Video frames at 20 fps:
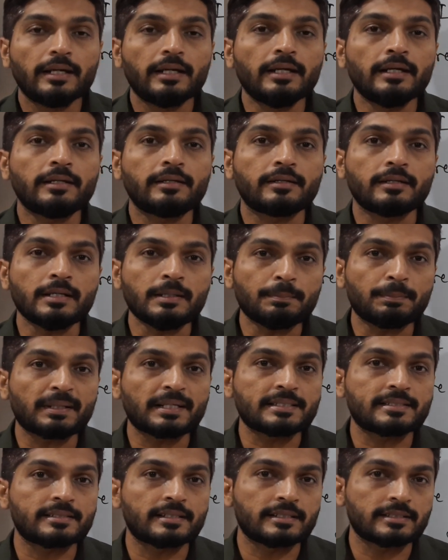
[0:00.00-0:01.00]
it
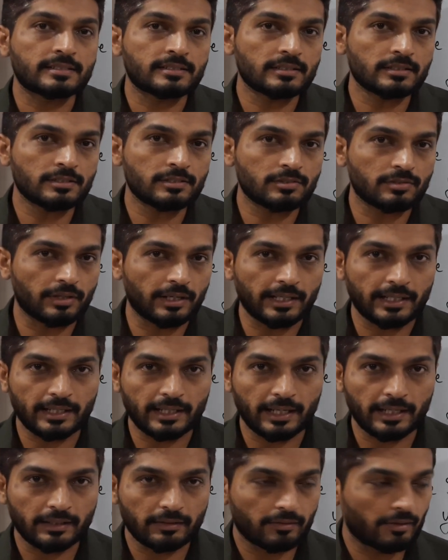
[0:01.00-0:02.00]
represents a
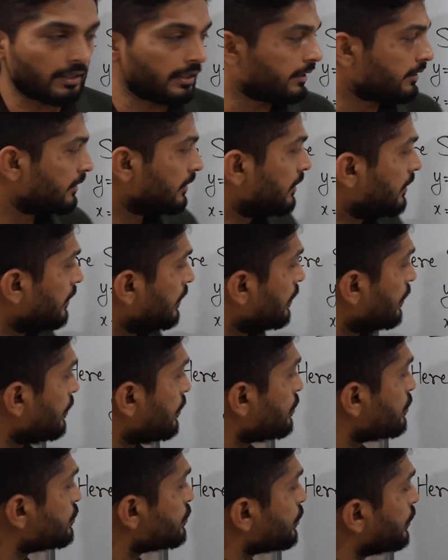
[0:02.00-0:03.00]
straight line, right?
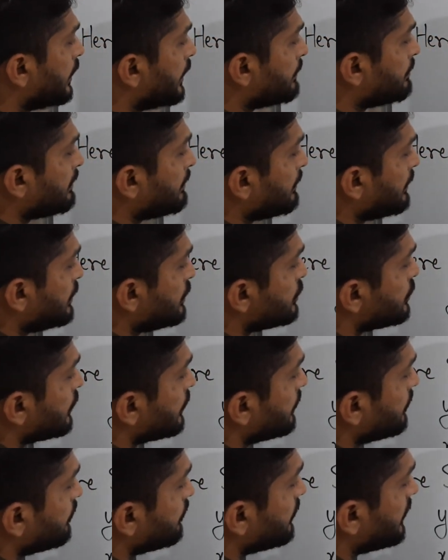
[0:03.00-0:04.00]
So let me
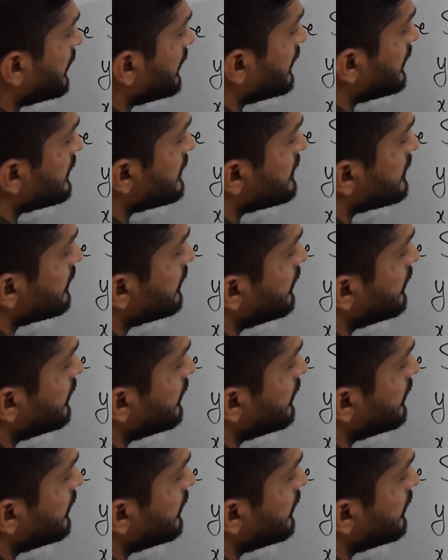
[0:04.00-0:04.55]
mention, it is